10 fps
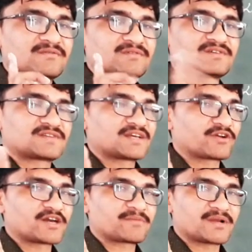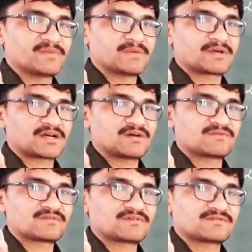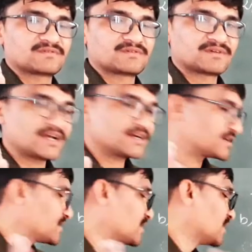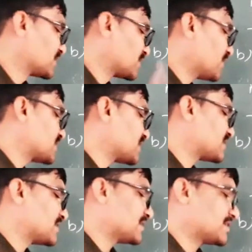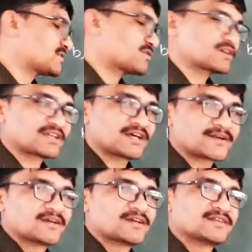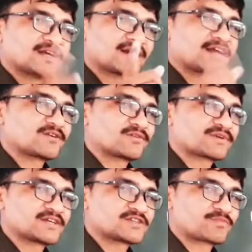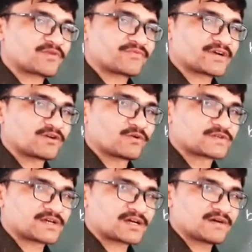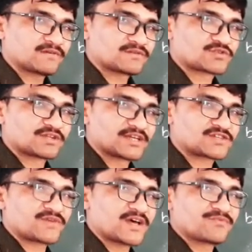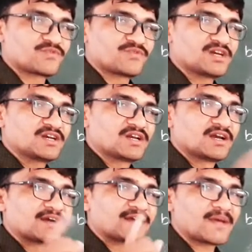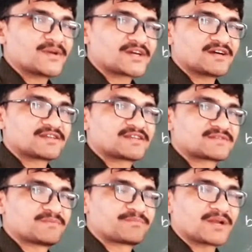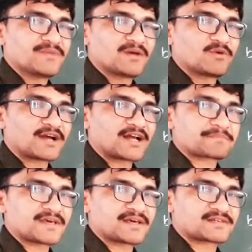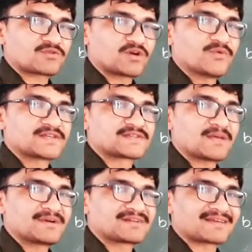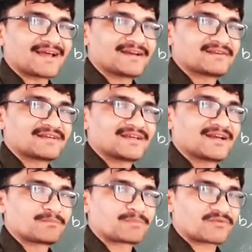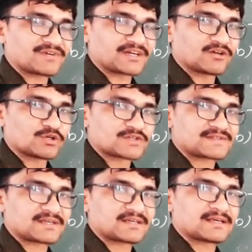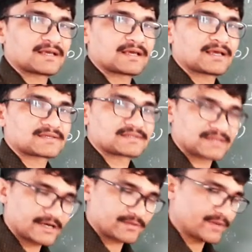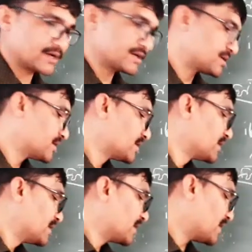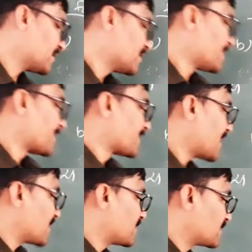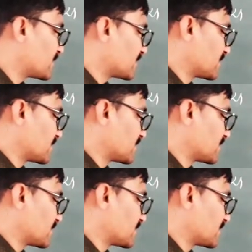the security premium account, right? Otherwise, it is not there, then write off against profit and loss account. So that's why we will debited this premium on RPS, always debit side in a profit and loss statement, right? Then